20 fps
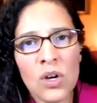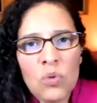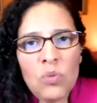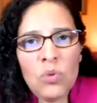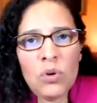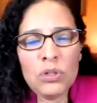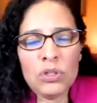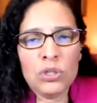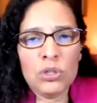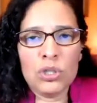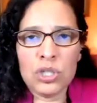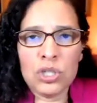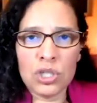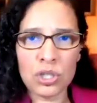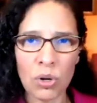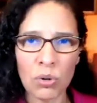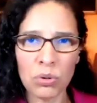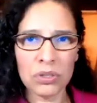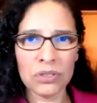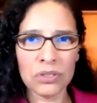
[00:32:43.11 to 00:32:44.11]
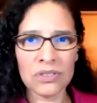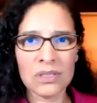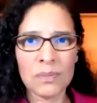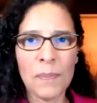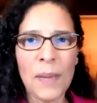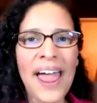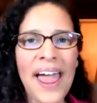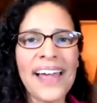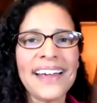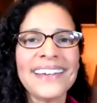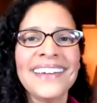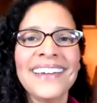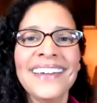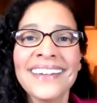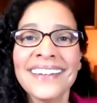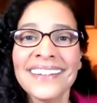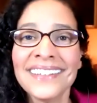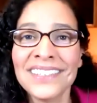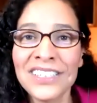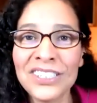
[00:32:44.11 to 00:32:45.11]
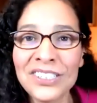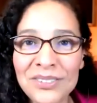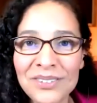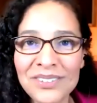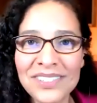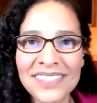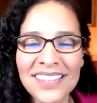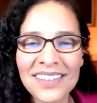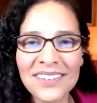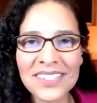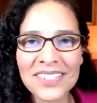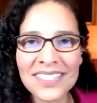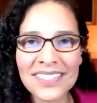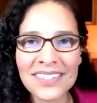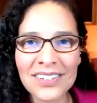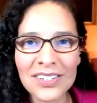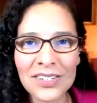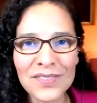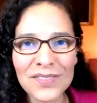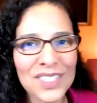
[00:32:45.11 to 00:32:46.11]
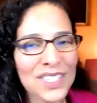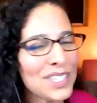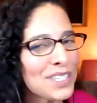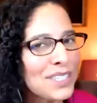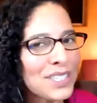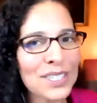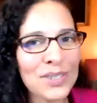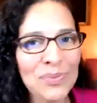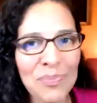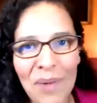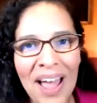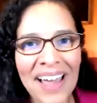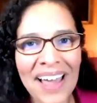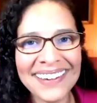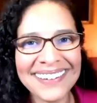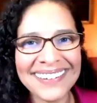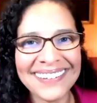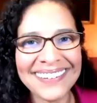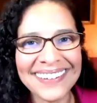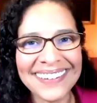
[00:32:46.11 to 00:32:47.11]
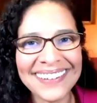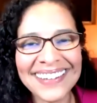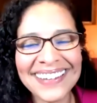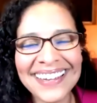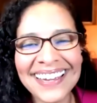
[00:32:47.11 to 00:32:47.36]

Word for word: Roll your shoulders back. Use those nerves to smile.